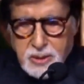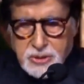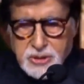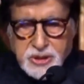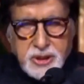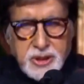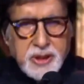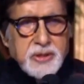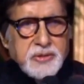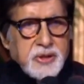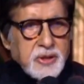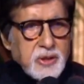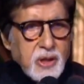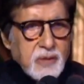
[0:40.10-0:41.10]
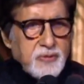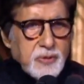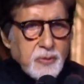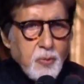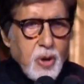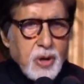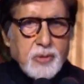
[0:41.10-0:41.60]
say anything after
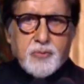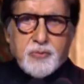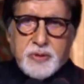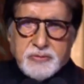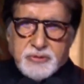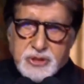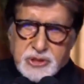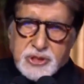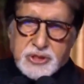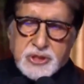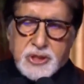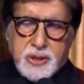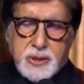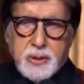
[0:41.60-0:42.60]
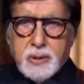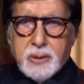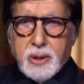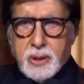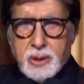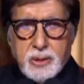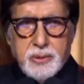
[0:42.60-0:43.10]
what we've just seen,
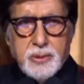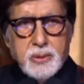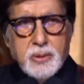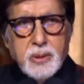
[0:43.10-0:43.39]
heard,